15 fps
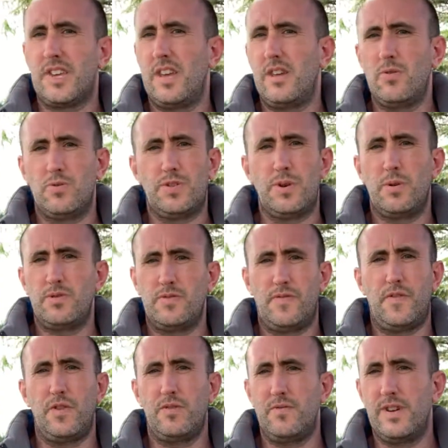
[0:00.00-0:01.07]
say, your two hundred
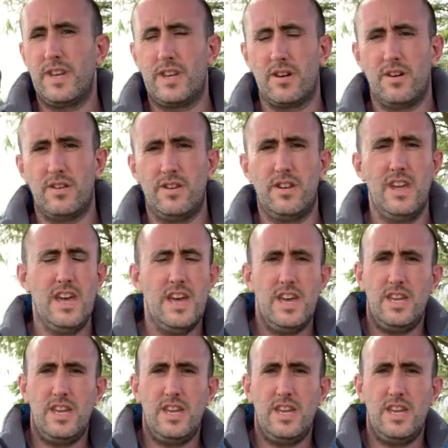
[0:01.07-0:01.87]
foot rear garden